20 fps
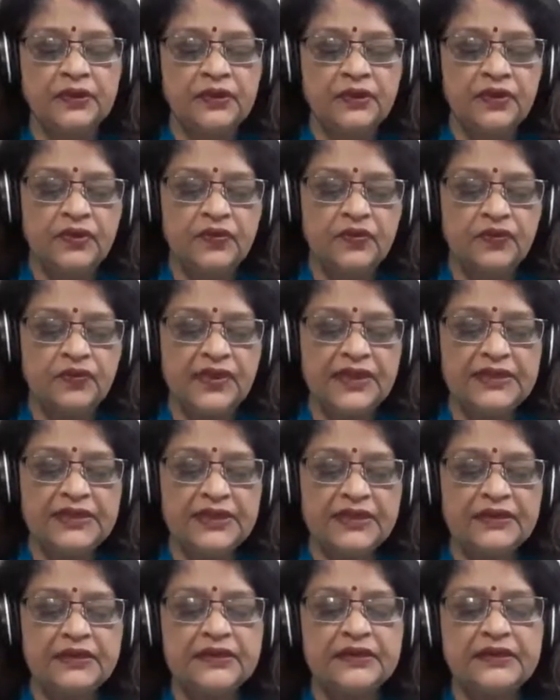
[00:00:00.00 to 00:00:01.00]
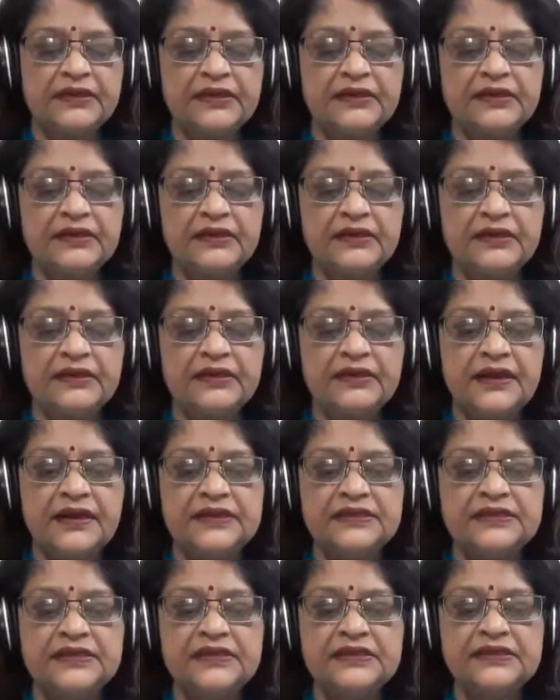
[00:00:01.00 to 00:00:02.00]
When the curtain
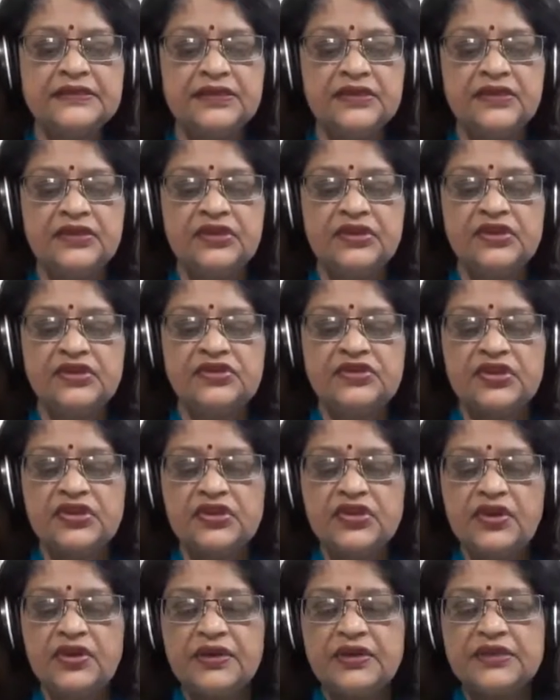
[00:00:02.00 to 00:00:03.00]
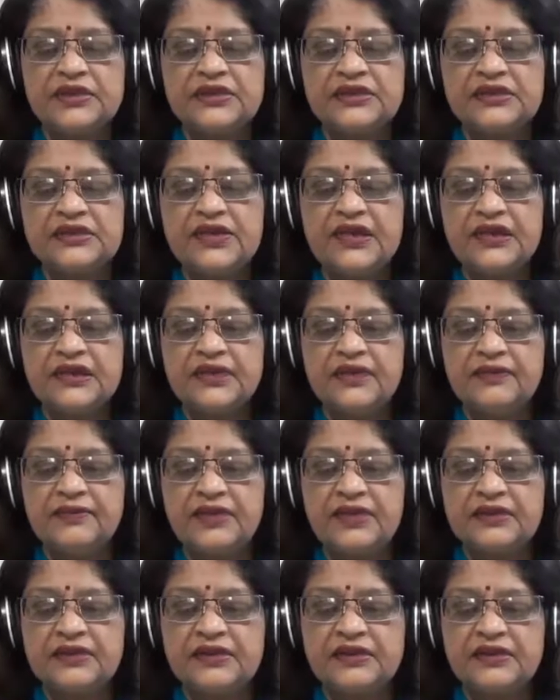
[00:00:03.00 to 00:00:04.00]
rises, Zerold is standing by
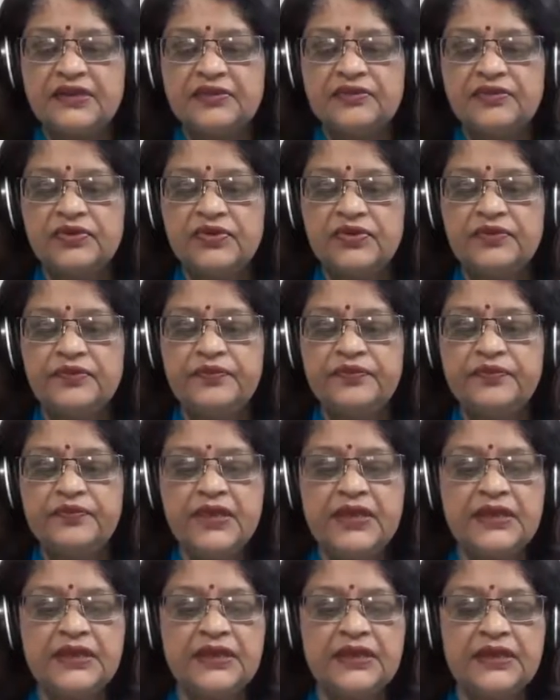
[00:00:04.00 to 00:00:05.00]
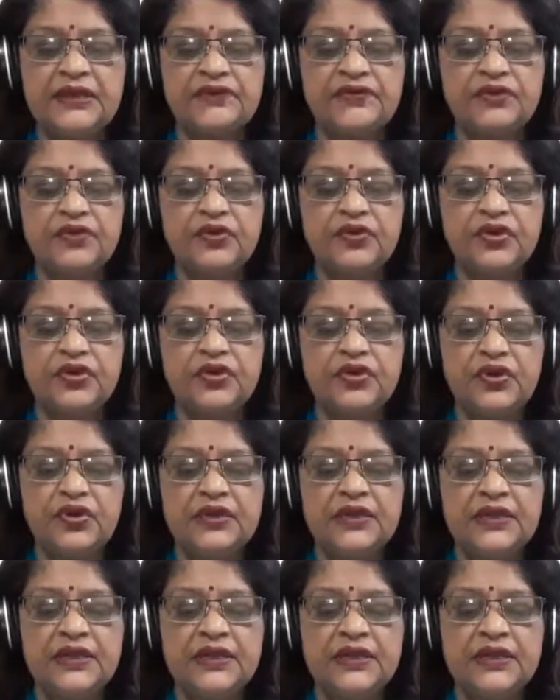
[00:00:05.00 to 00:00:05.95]
the table making a phone call.